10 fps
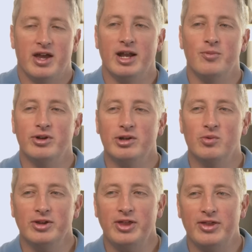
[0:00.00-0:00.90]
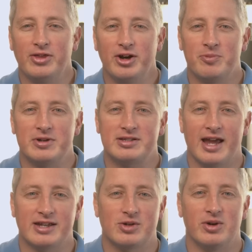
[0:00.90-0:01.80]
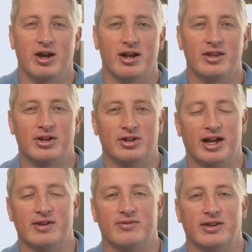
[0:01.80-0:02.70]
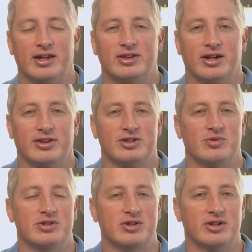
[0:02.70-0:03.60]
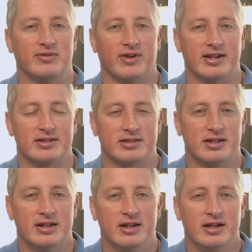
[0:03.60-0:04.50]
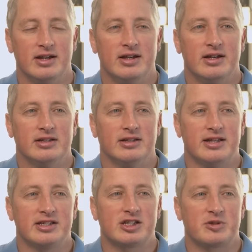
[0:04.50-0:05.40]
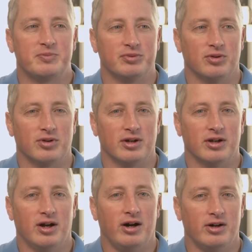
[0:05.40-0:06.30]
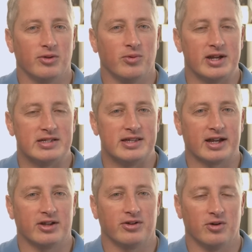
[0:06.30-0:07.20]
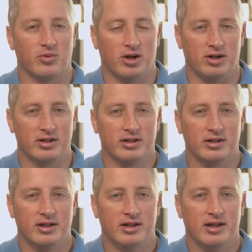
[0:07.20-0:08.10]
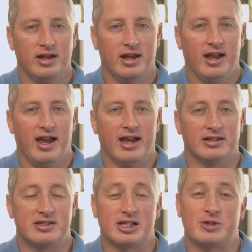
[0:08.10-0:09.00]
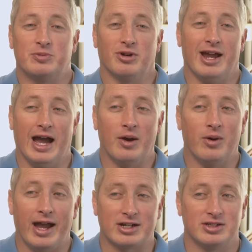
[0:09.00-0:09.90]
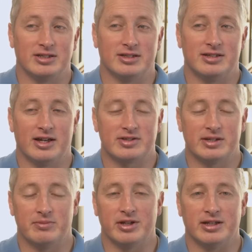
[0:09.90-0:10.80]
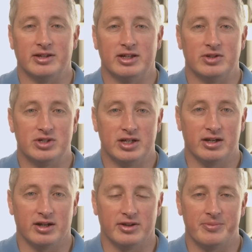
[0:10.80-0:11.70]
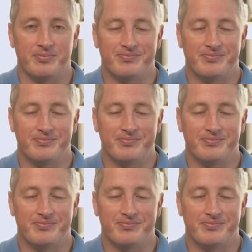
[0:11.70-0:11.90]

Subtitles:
And I'm wondering what that therapist has going on in their life that they thought this was good advice. Let's explore all the ways that could go wrong, and let's explore how actually to tell somebody that you cheated on them.